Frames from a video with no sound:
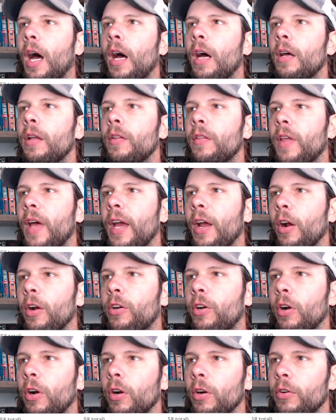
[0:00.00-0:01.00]
They are
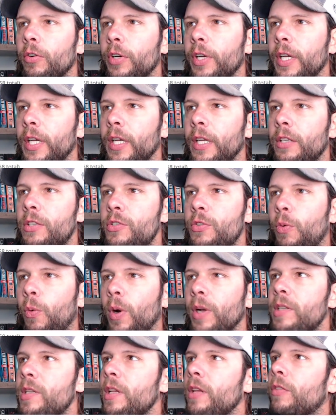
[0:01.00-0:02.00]
currently
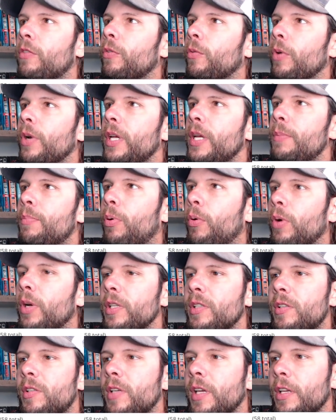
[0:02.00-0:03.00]

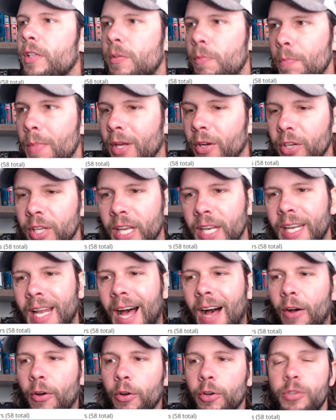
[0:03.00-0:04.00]
$23.6 million
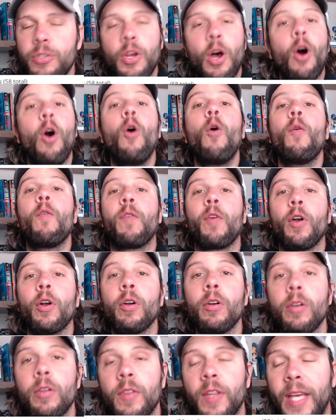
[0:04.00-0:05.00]

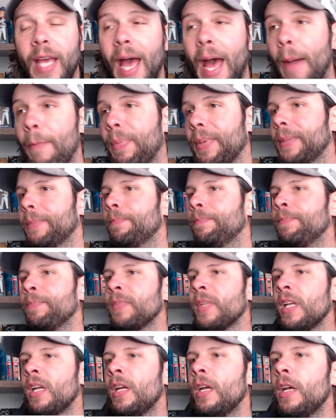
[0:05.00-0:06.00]
over the cap.
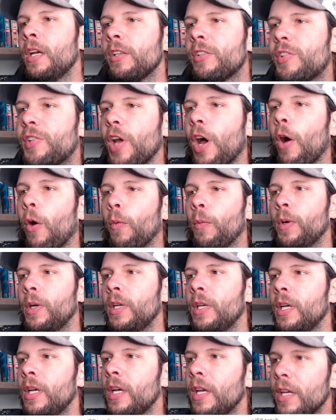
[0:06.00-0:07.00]
So
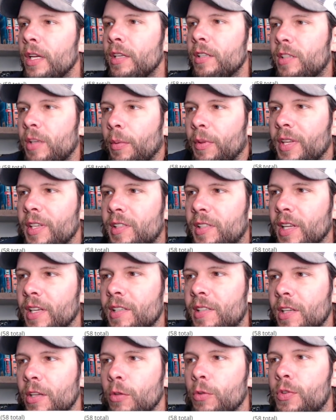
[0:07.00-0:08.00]
some of these
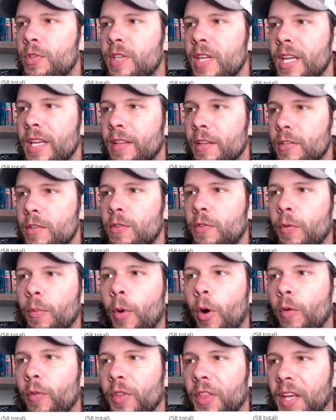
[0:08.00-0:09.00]
things that you see, this is from
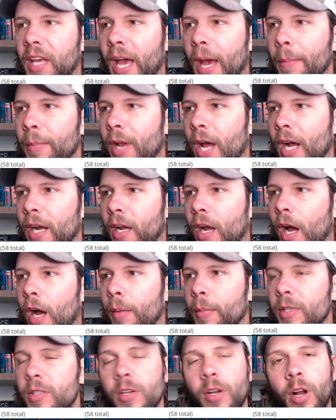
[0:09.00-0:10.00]

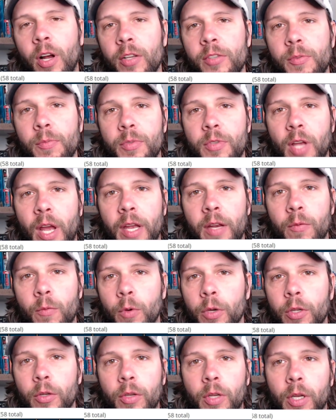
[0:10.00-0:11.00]
overthecap.com. It's an awesome site
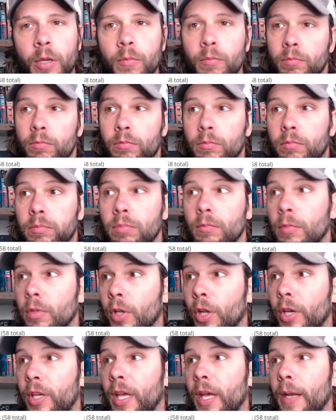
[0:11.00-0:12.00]
where you can
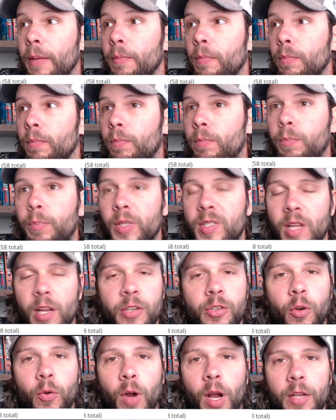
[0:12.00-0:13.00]
look at
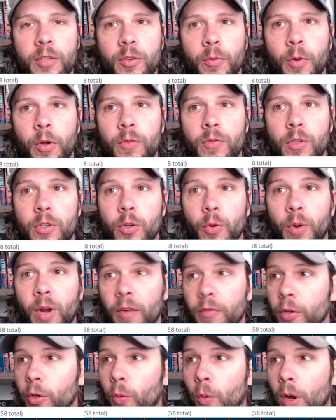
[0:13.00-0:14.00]
potential roster moves and do
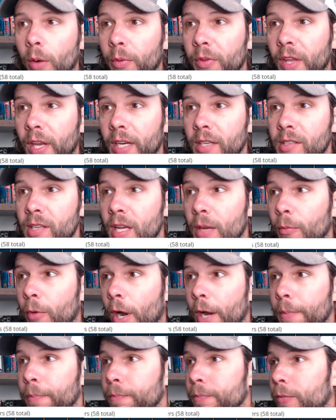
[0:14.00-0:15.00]
whatever you want with any team,
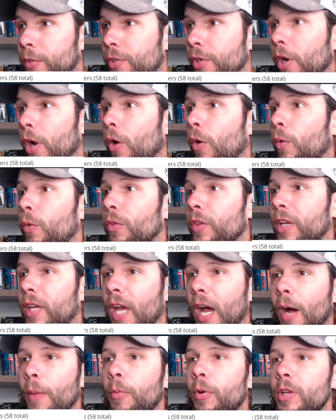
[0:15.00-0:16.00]
right? So the
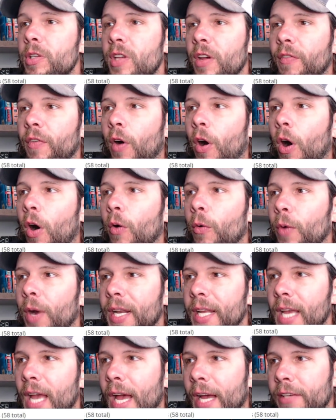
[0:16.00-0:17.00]
Cowboys have
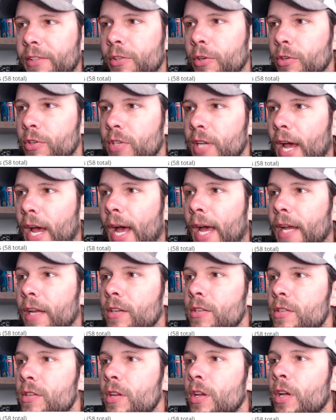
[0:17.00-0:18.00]
already
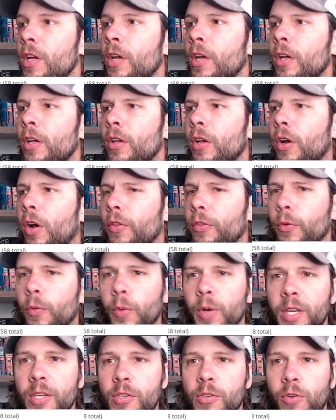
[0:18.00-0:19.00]
exercised on the
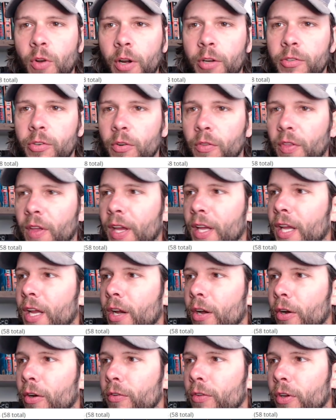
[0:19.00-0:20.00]
restructure thing
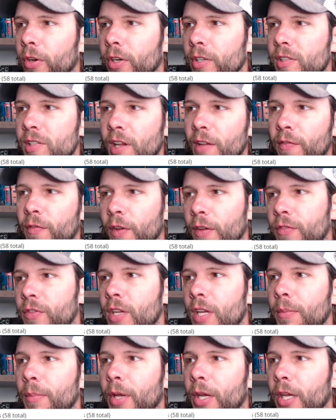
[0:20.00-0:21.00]
here. They're going to save
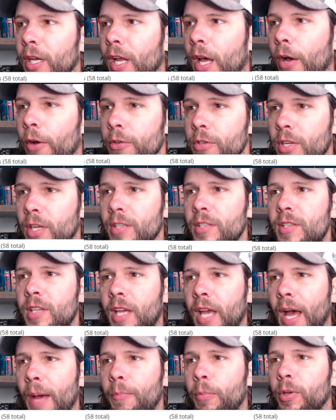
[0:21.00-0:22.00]
$15 million against the
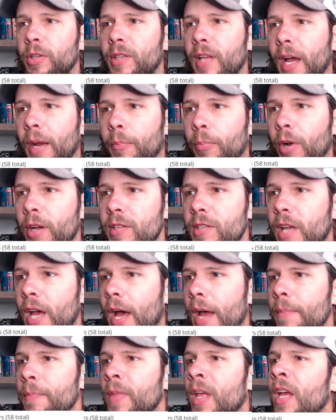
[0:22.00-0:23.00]
cap with Dak
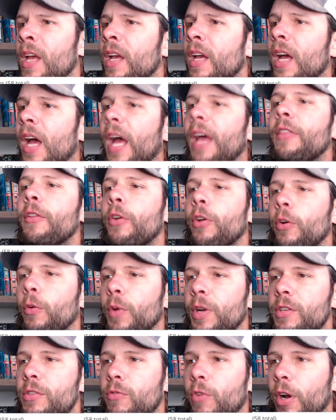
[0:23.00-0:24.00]
Prescott, and they're going to
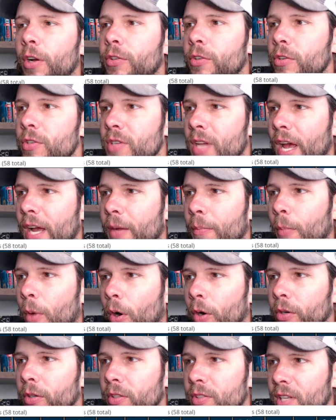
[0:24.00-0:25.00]
restructure Zack
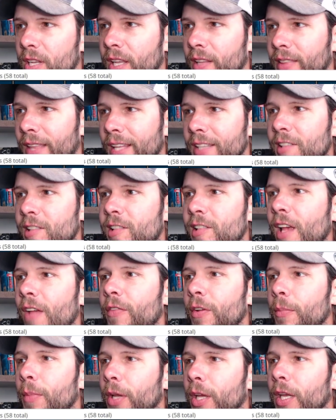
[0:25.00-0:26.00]
Martin to get that
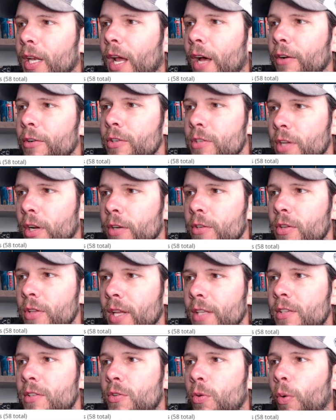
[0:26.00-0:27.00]
$7 million there. So
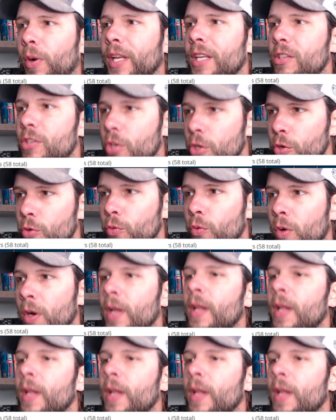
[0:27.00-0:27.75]
that's 22.